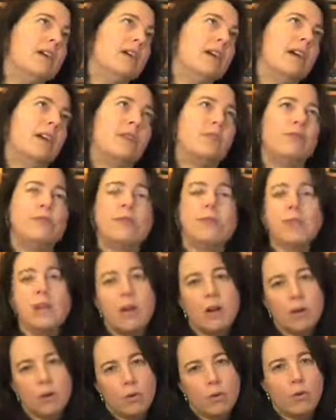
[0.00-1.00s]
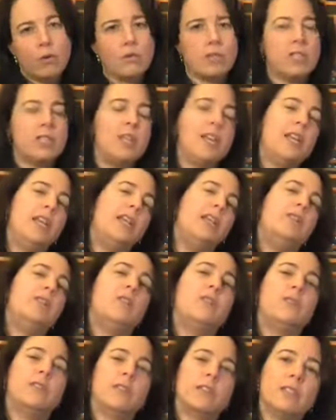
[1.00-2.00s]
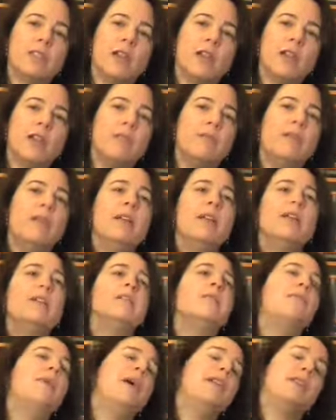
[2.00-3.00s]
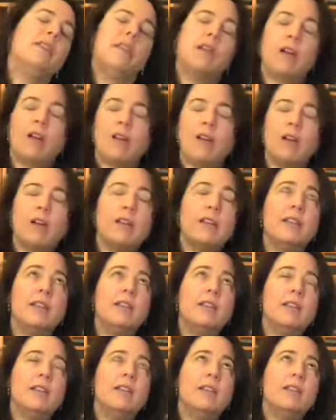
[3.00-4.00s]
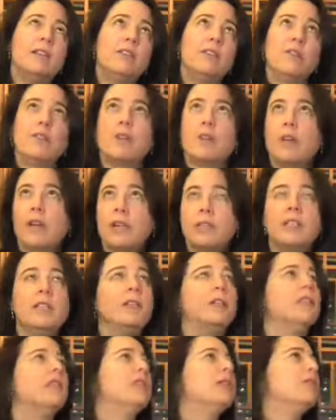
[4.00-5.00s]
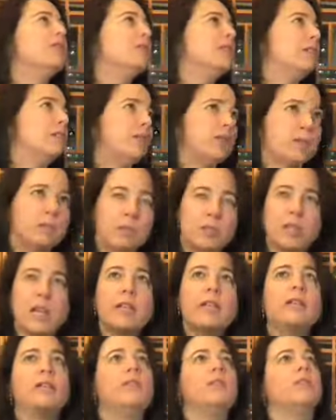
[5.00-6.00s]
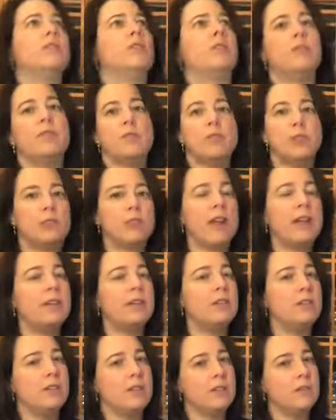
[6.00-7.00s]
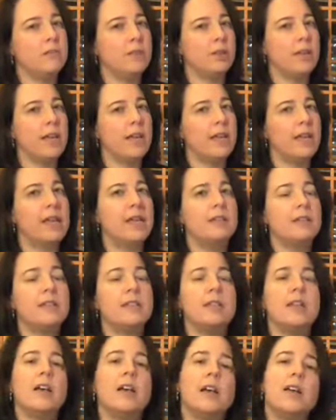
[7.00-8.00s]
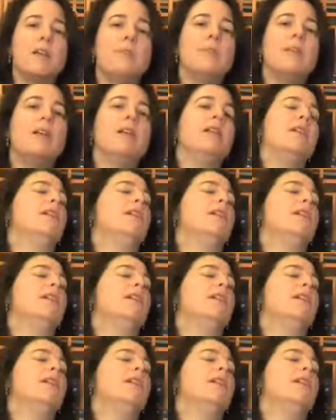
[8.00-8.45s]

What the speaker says: kind of flow or change over time depending on different criteria or different objectives or different strategies in play at the time.